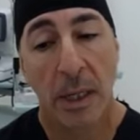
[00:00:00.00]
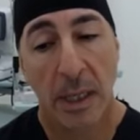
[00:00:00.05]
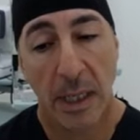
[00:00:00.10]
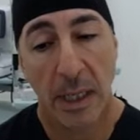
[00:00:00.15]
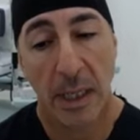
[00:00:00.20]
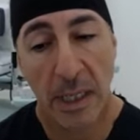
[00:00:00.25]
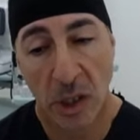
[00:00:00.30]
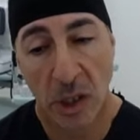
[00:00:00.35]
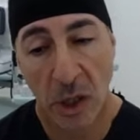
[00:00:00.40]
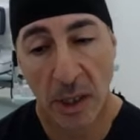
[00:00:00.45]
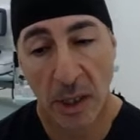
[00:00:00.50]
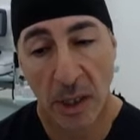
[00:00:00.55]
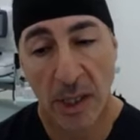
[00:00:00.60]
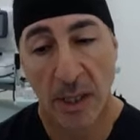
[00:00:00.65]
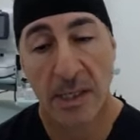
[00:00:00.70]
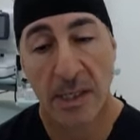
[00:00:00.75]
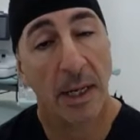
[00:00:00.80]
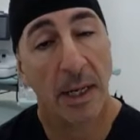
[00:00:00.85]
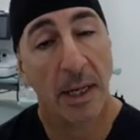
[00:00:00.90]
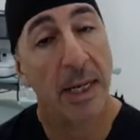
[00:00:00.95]
Inside there,
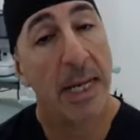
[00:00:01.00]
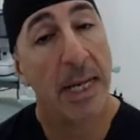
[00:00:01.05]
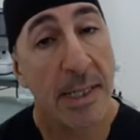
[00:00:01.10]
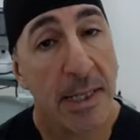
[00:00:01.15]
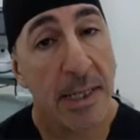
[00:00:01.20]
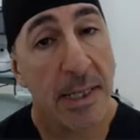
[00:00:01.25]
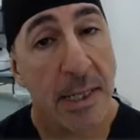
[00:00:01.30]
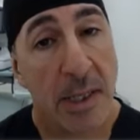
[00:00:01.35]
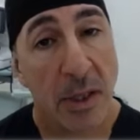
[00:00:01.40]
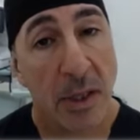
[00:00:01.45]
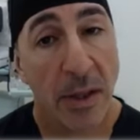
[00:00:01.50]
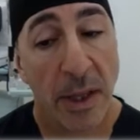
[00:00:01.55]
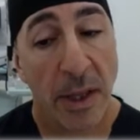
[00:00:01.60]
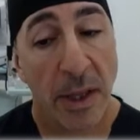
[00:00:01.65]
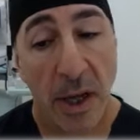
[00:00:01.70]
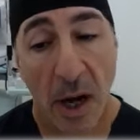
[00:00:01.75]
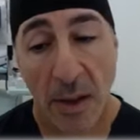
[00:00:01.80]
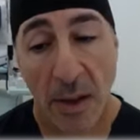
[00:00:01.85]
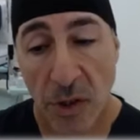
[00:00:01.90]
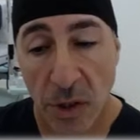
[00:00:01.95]
there's a lens inside the
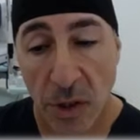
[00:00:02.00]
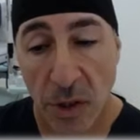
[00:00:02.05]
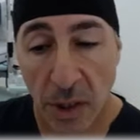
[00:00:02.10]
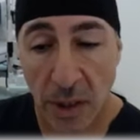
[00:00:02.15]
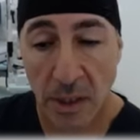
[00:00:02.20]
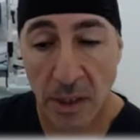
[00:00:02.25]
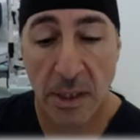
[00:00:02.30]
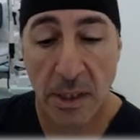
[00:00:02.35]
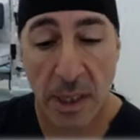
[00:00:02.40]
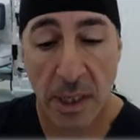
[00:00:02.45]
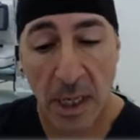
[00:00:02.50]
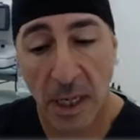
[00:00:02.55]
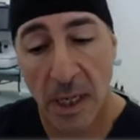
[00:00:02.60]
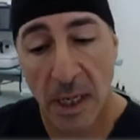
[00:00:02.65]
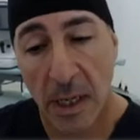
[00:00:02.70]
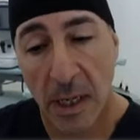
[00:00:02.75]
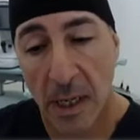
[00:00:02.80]
eye that you can see,